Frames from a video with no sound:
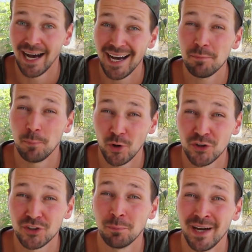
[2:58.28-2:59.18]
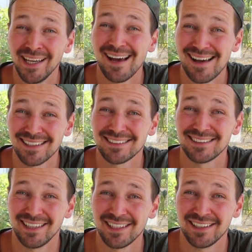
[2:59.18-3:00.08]
I burned my ass
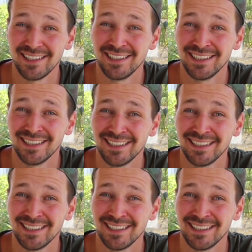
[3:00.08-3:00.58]
that day.